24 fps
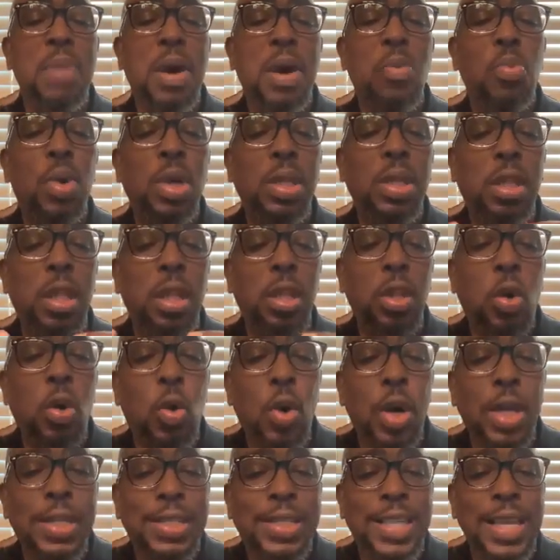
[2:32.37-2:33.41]
by what the
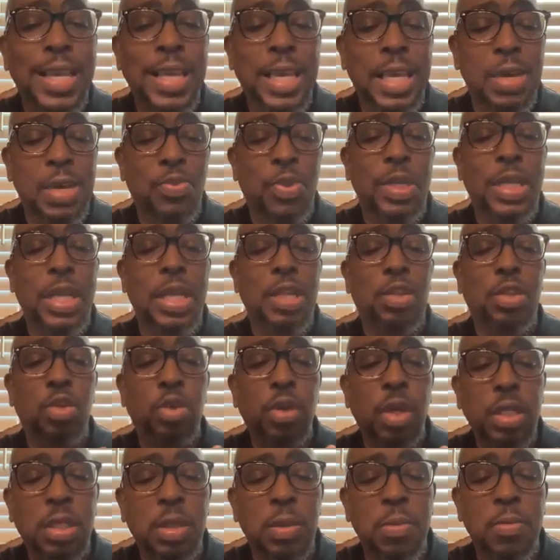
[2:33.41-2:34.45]
Lord did, what they
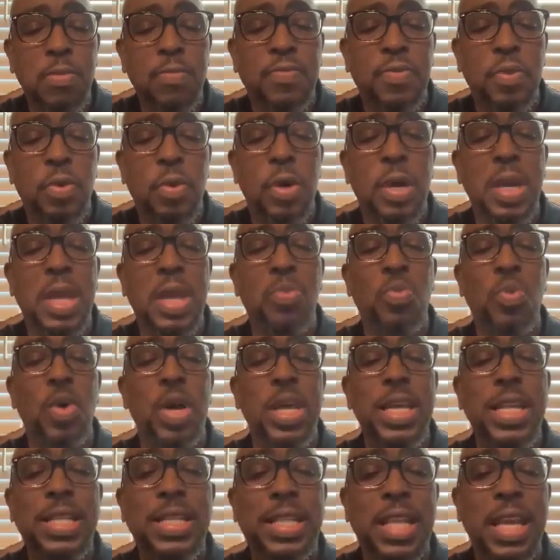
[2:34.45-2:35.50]
trusted him for, and
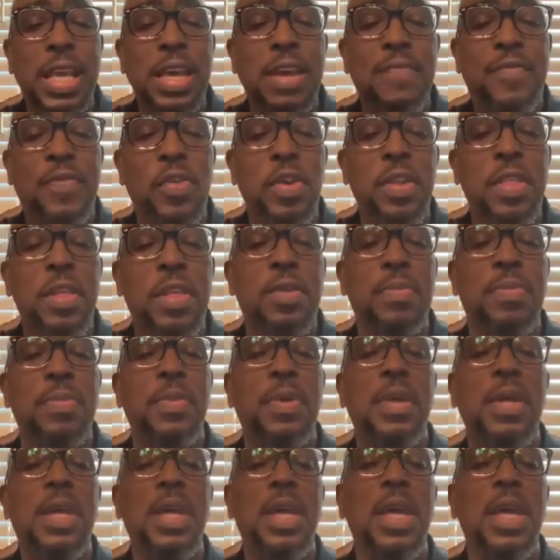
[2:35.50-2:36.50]
what he did for them.